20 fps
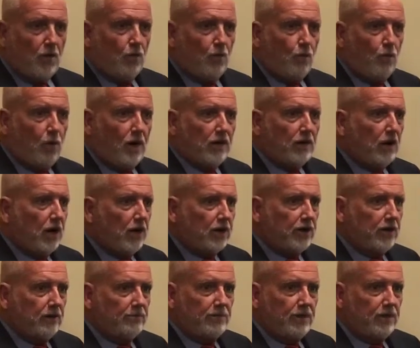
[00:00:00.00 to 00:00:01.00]
What are
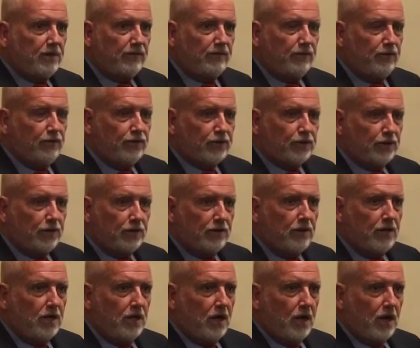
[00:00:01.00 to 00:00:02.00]
going to be the future,